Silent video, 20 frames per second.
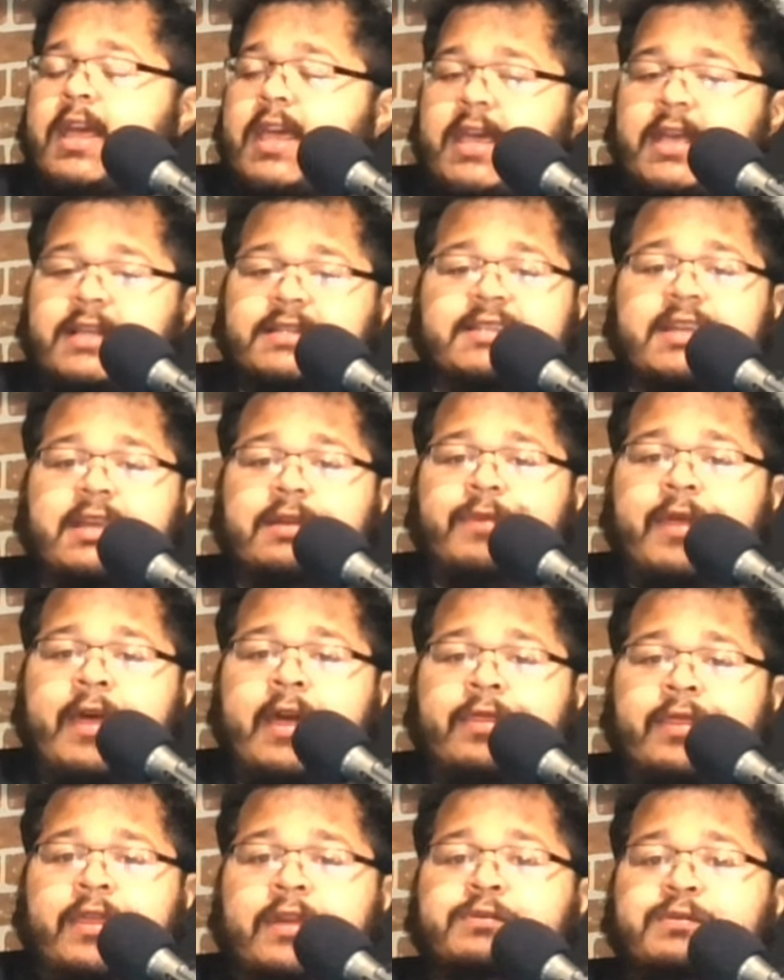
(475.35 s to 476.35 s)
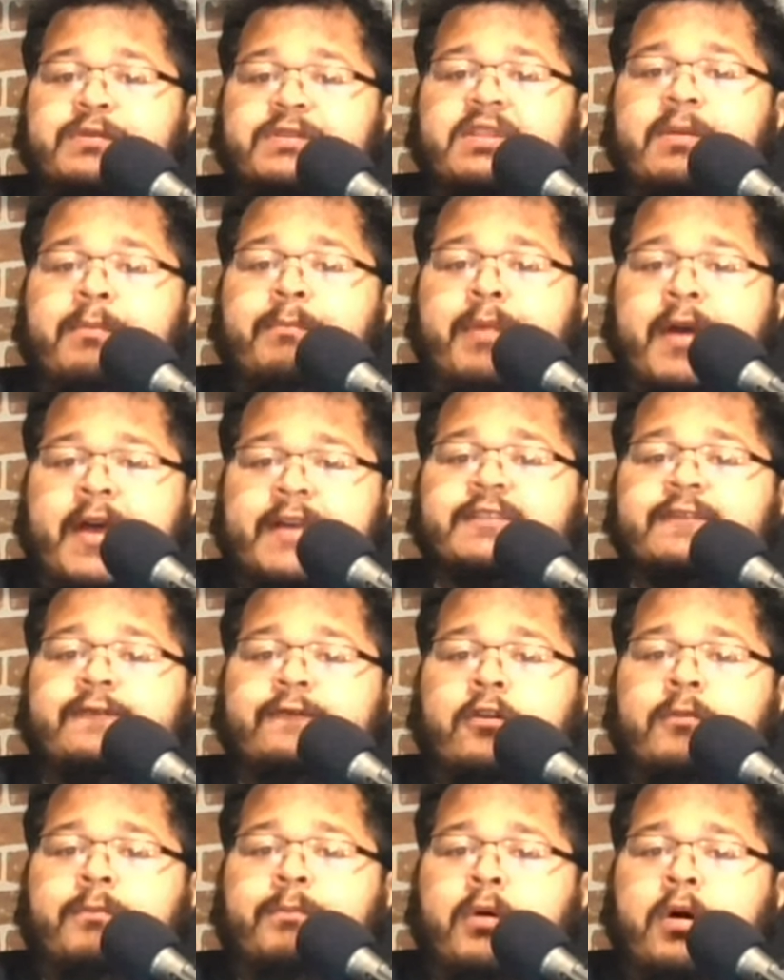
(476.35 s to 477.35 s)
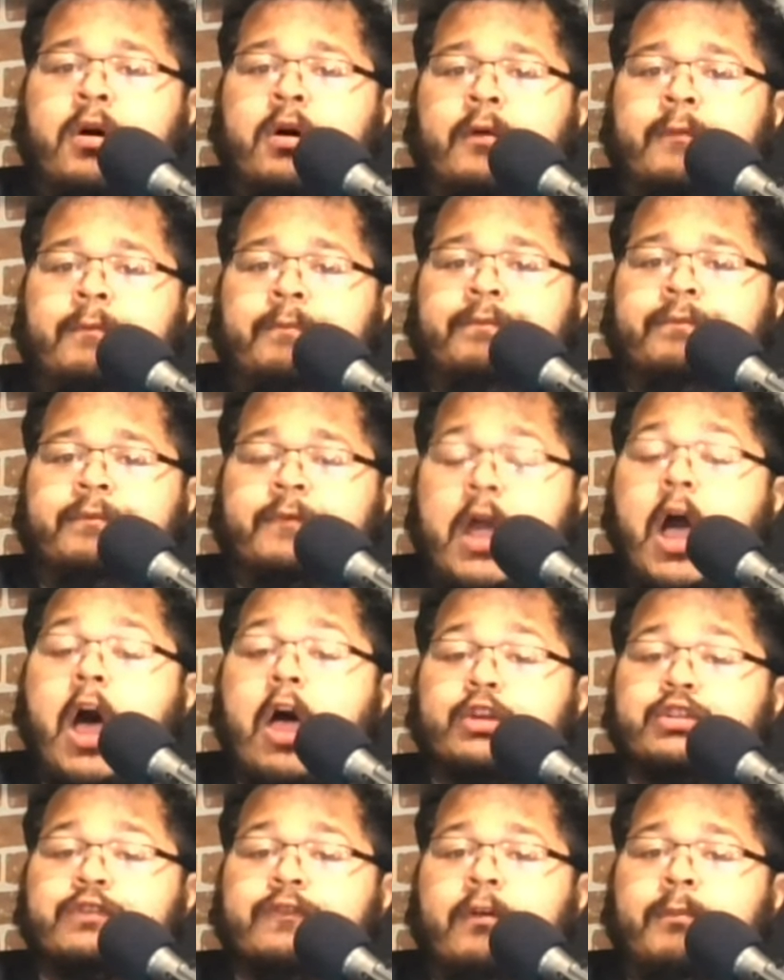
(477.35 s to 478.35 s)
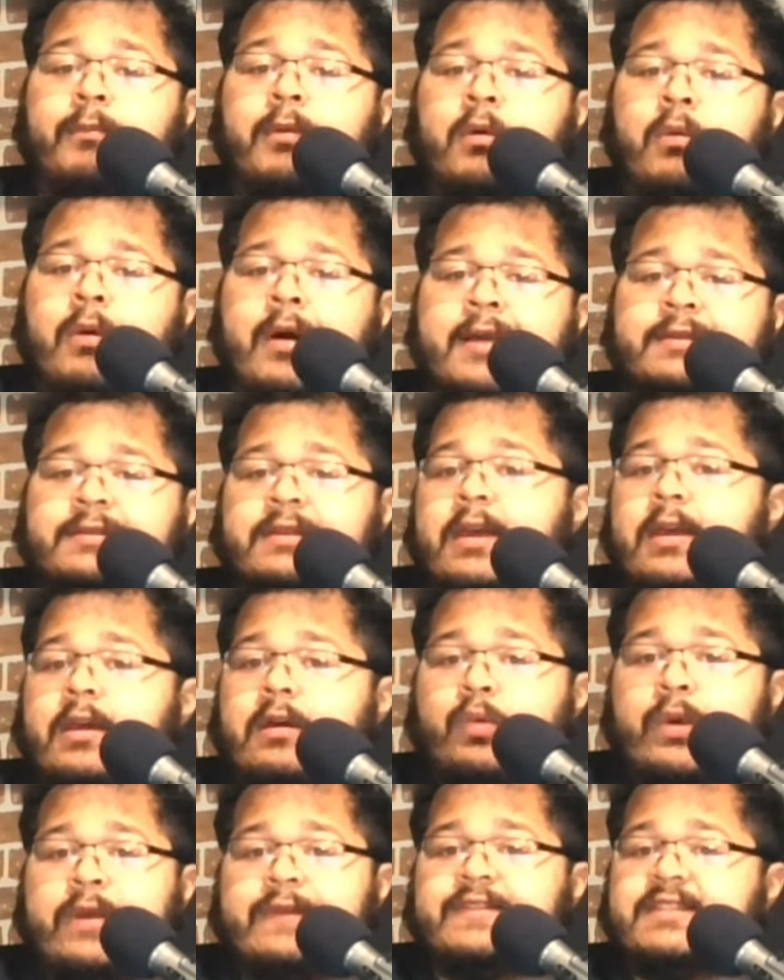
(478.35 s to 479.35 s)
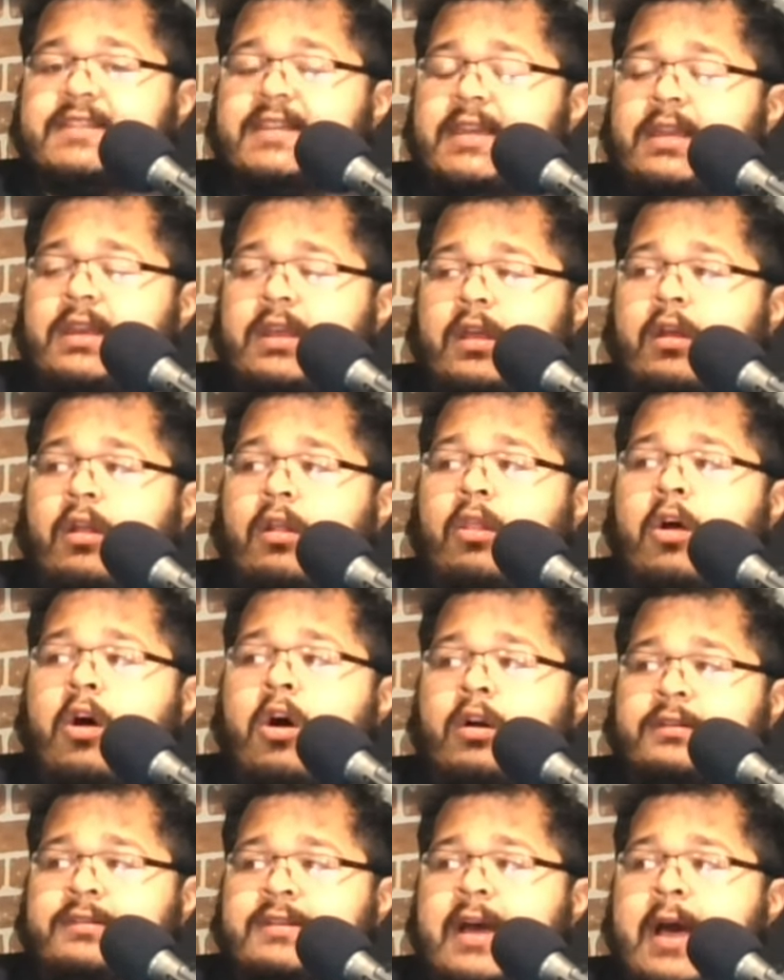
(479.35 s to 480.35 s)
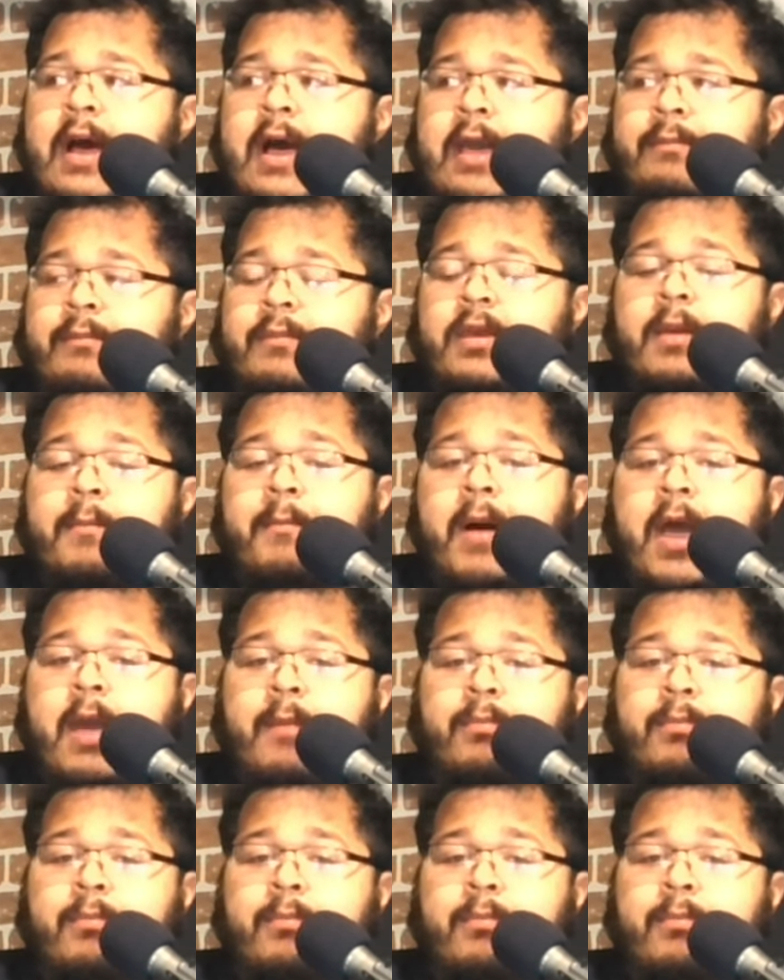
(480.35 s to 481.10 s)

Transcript: it seemed like this was the best football, college football wise, we've seen in a long time, in my